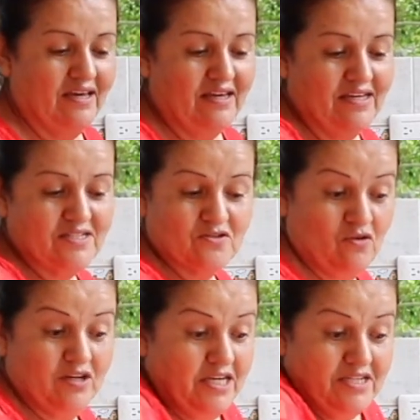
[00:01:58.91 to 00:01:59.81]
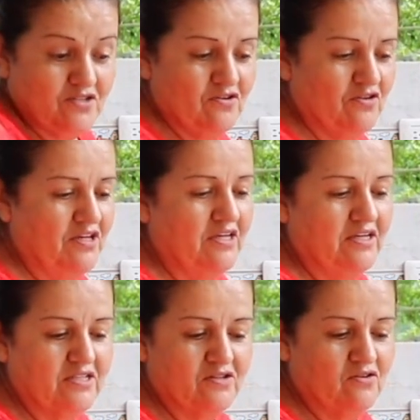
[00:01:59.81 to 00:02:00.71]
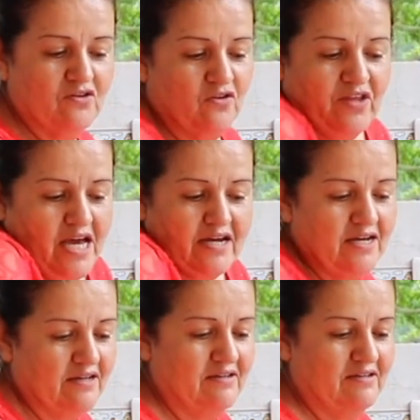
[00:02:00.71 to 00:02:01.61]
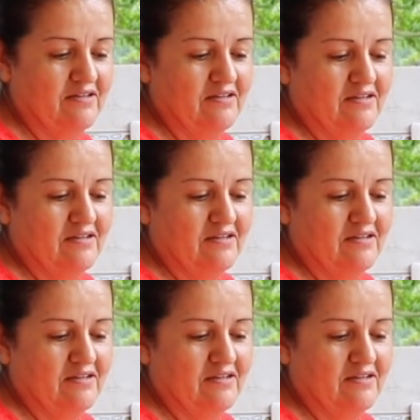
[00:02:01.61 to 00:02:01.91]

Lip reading: They don't have any other way of generating income, just